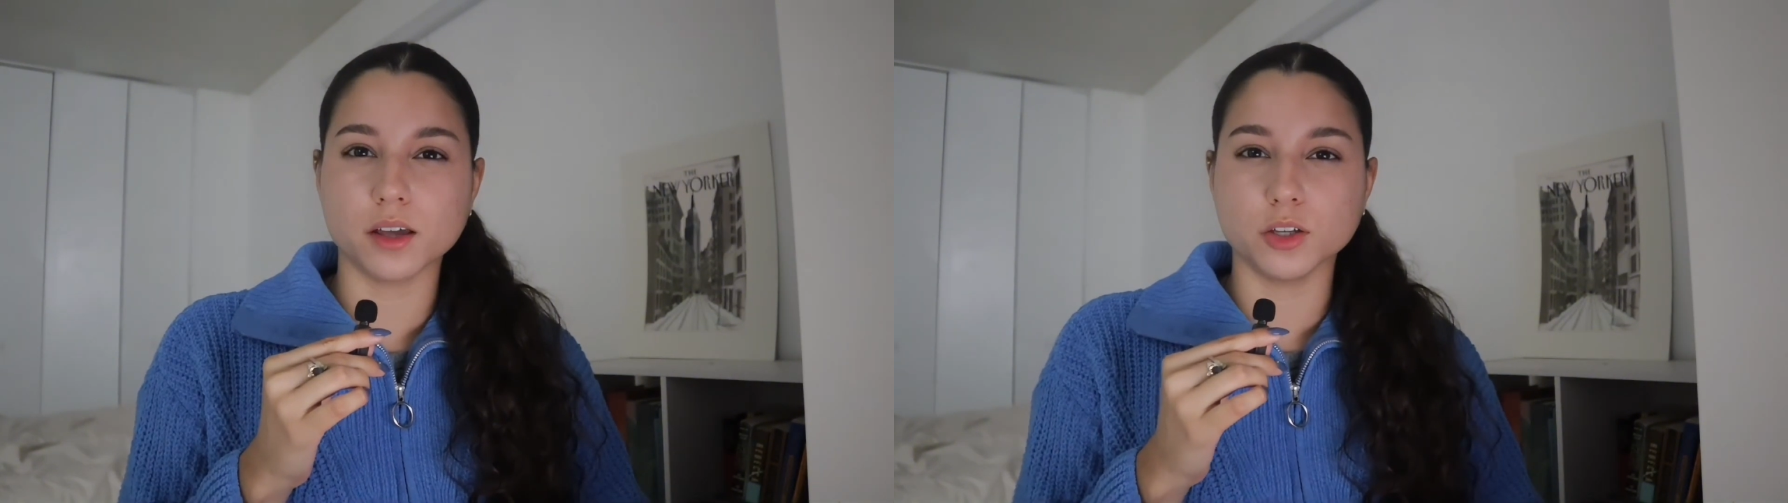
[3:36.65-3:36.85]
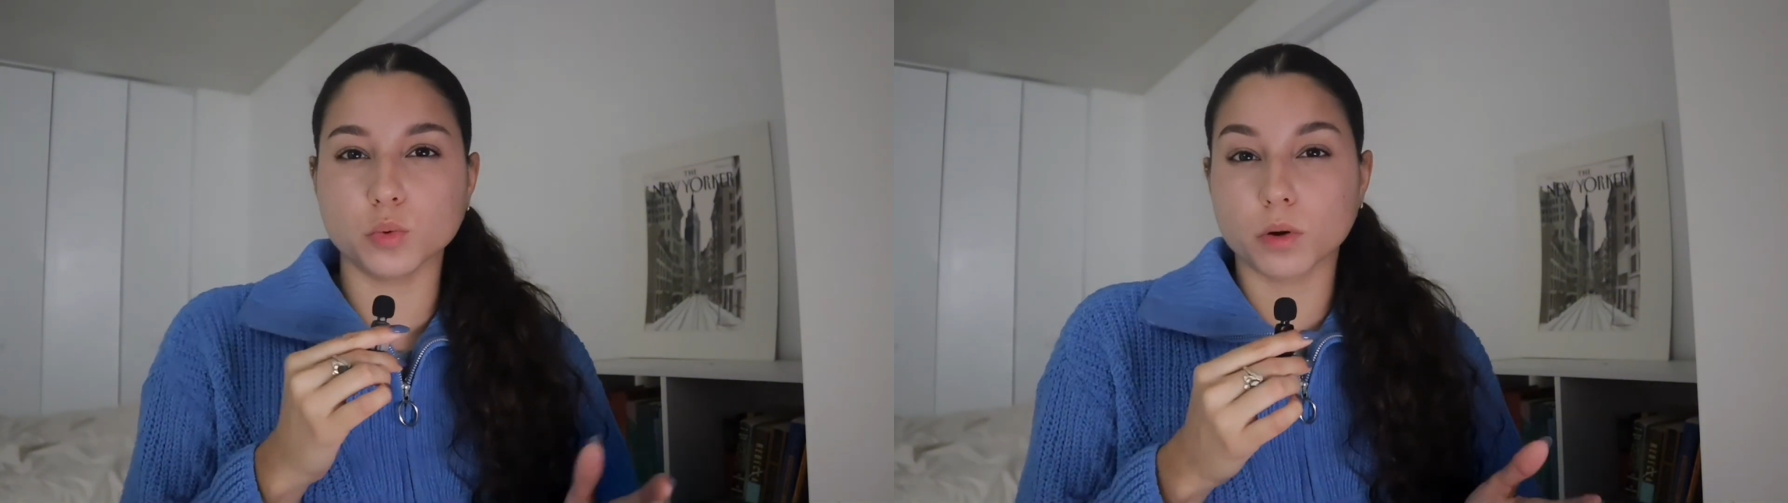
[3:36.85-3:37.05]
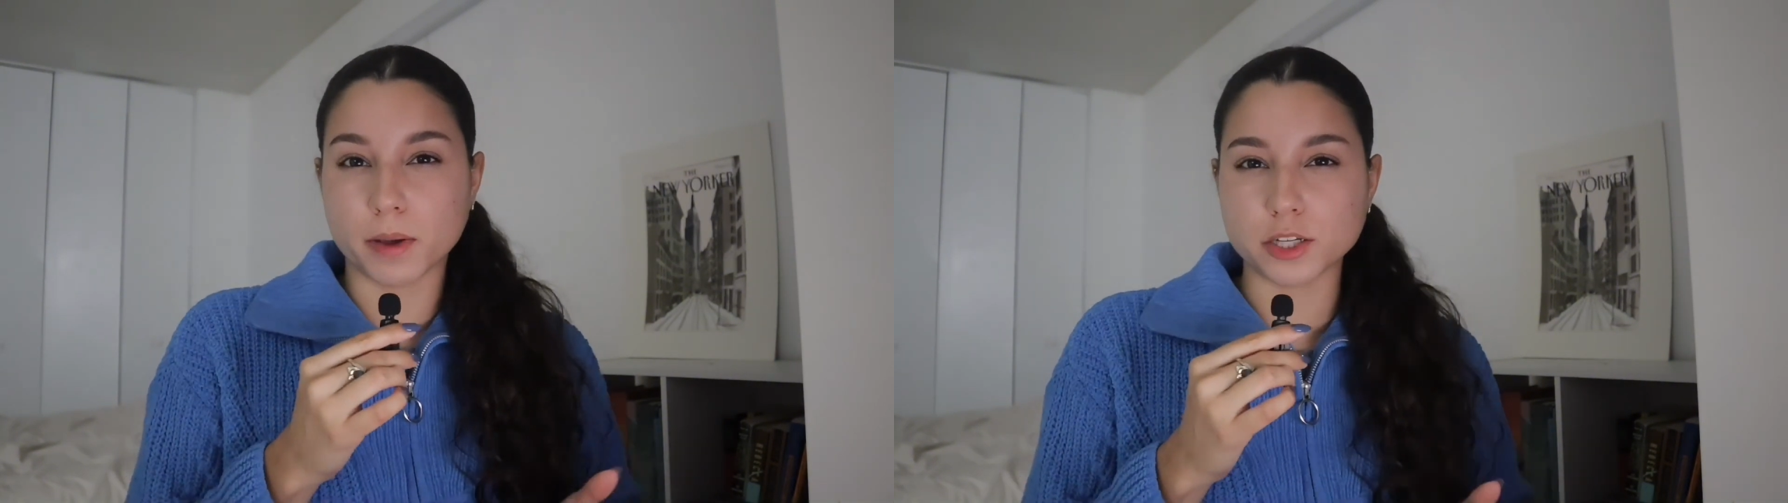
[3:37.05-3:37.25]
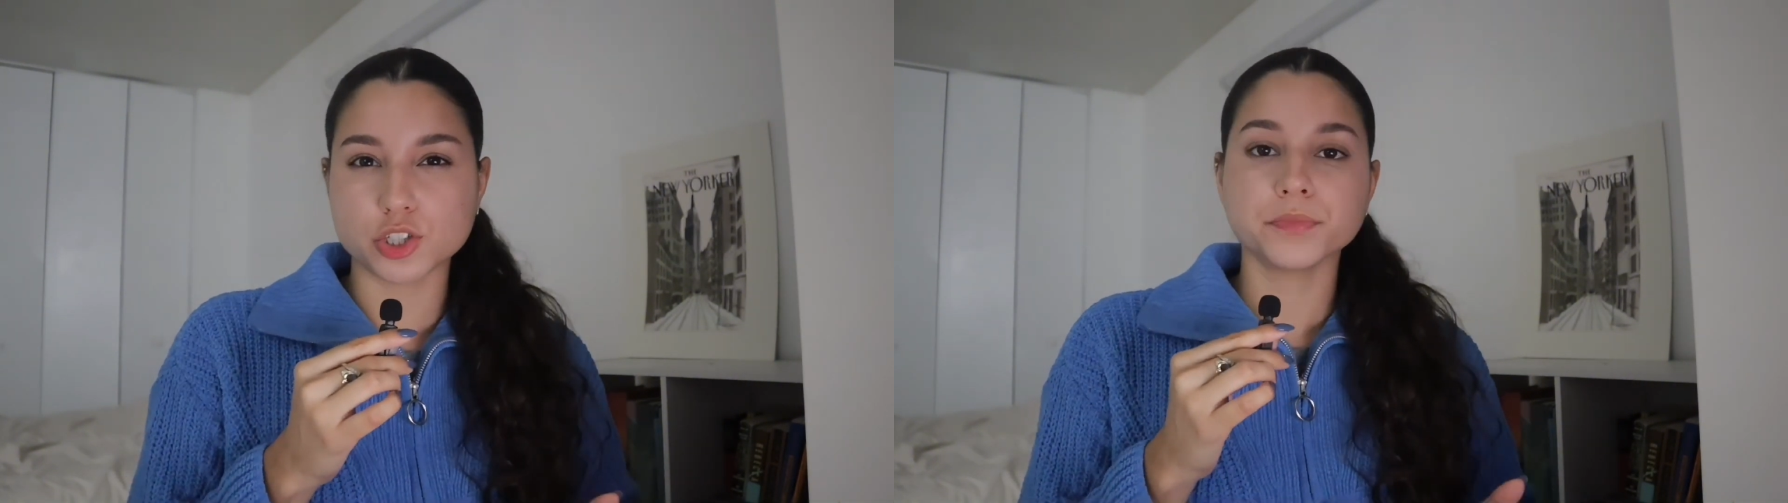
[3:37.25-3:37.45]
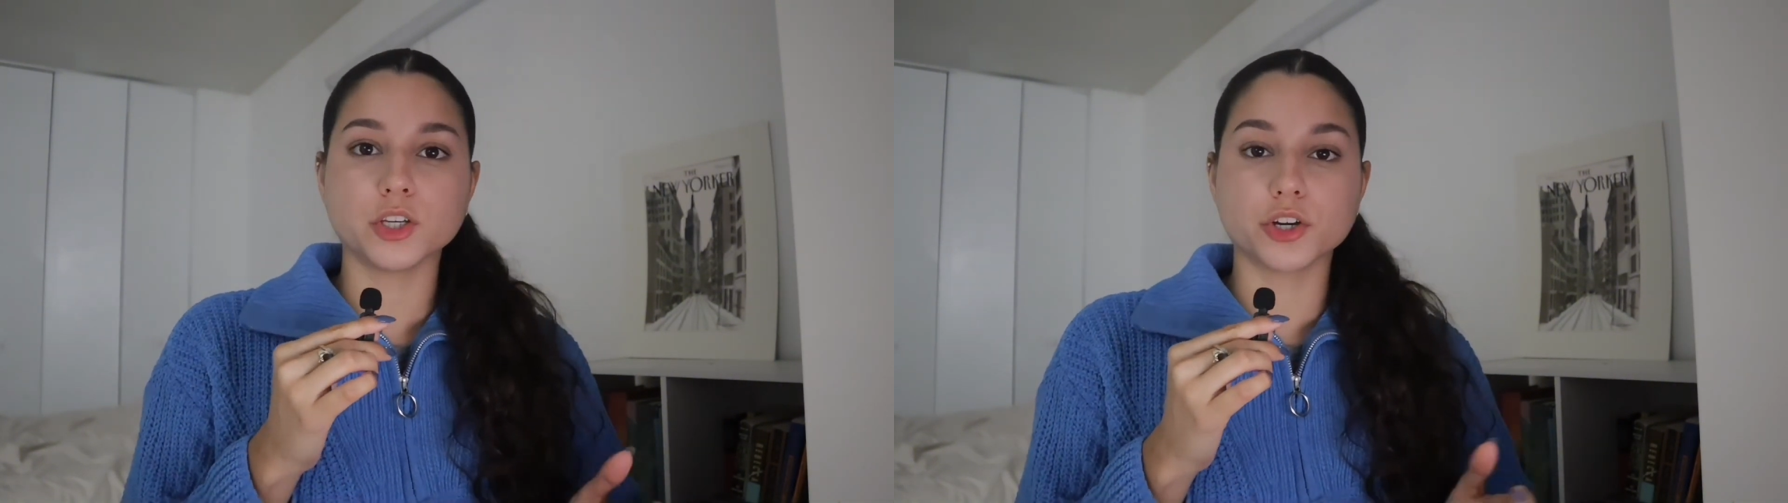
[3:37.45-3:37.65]
you were meant
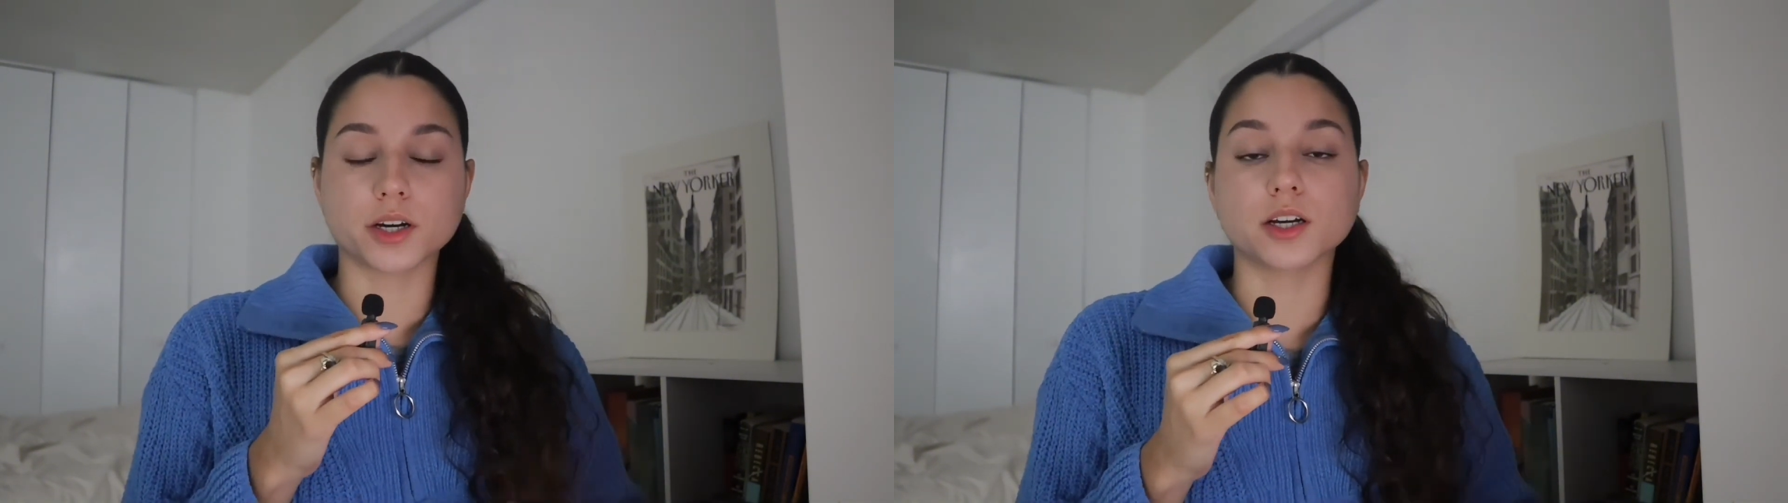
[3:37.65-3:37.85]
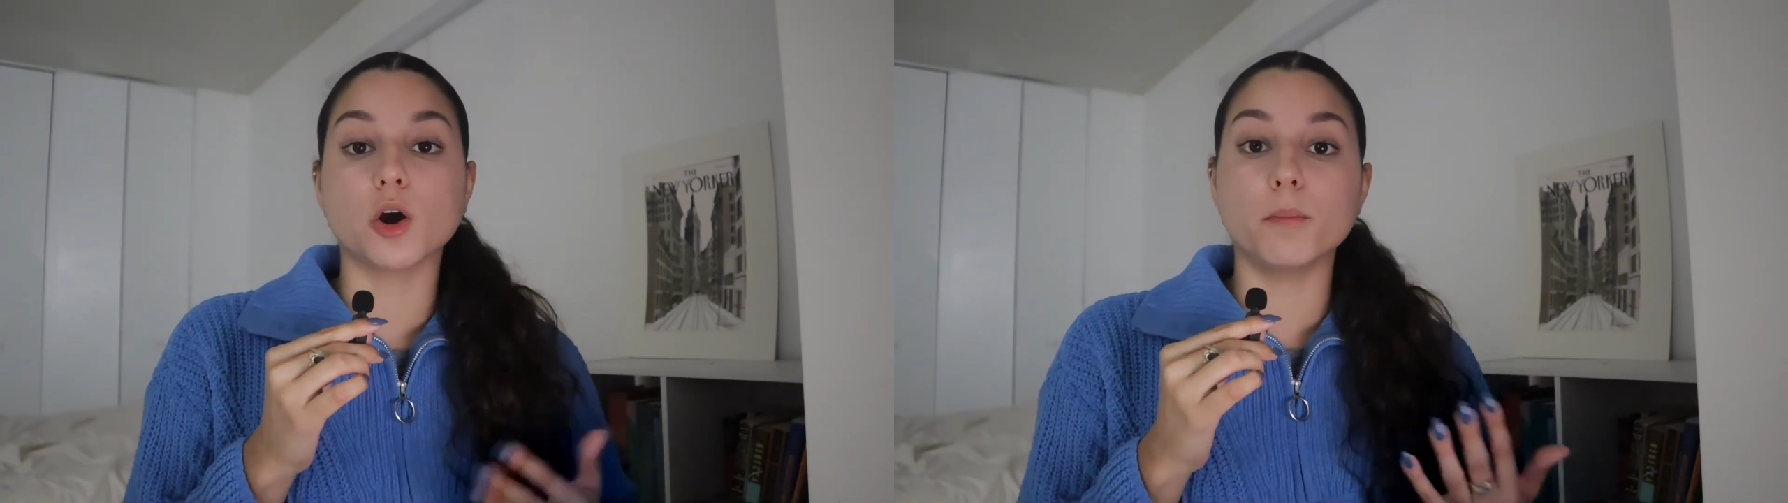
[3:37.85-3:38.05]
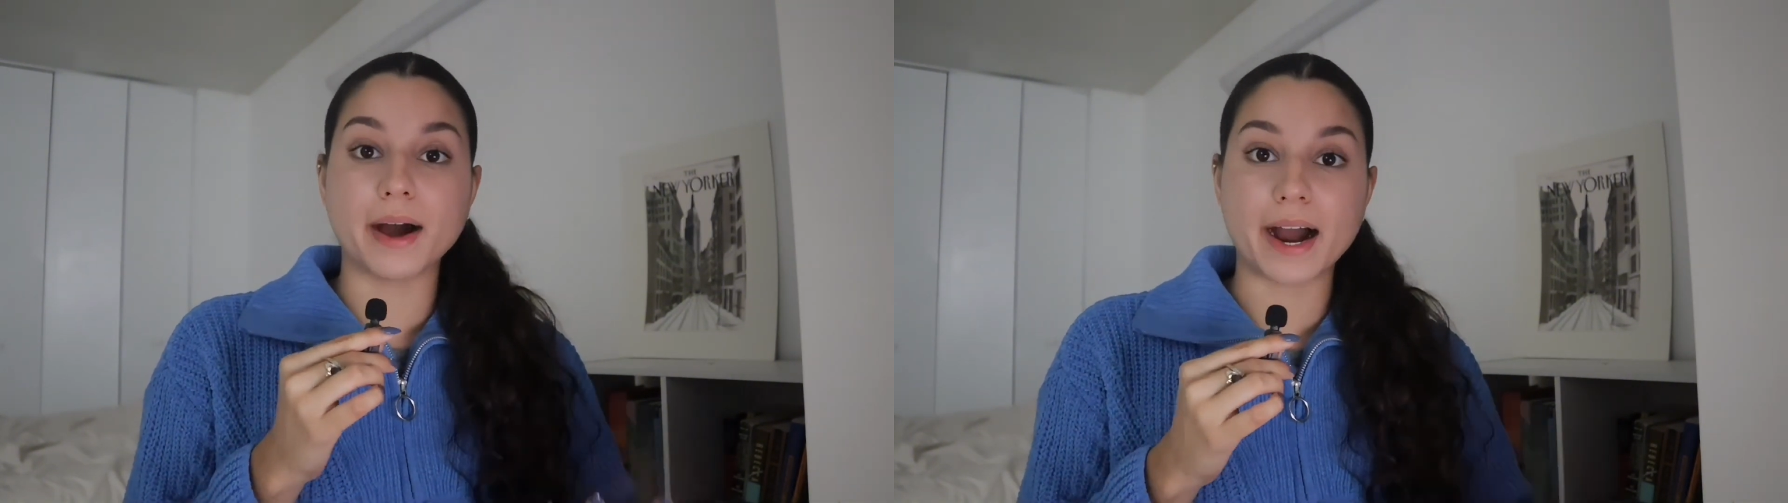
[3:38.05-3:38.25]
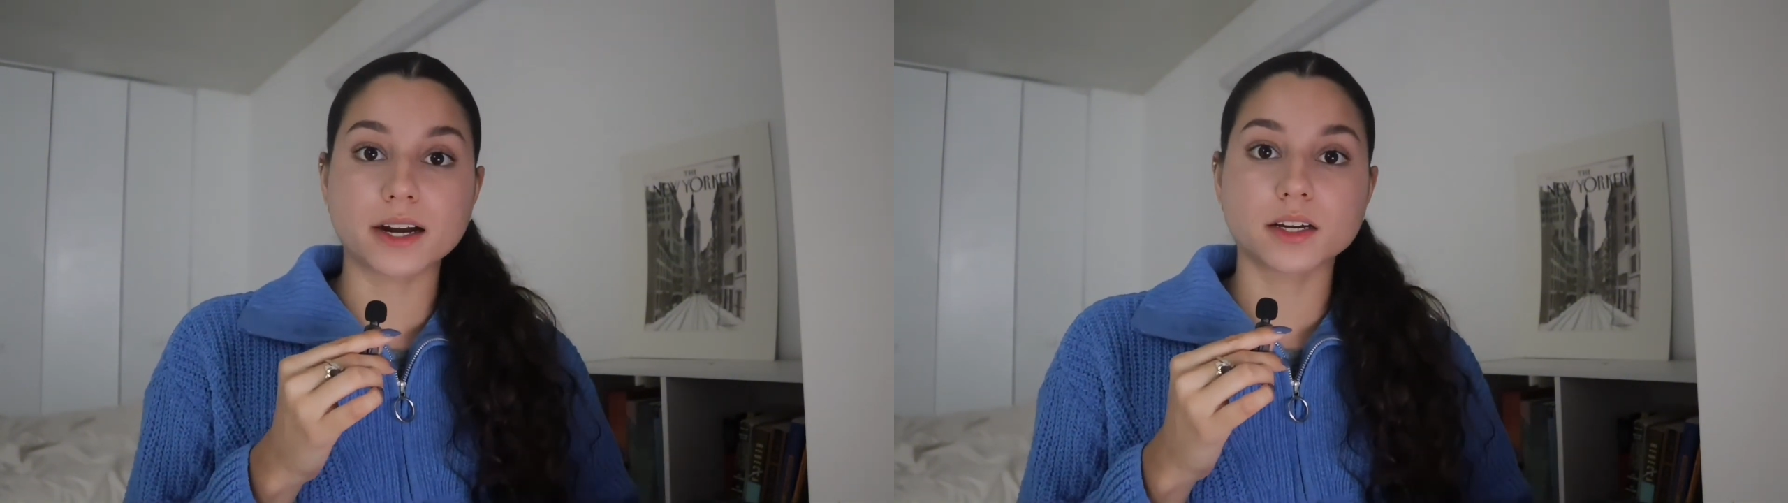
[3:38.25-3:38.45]
to. You're going to go back,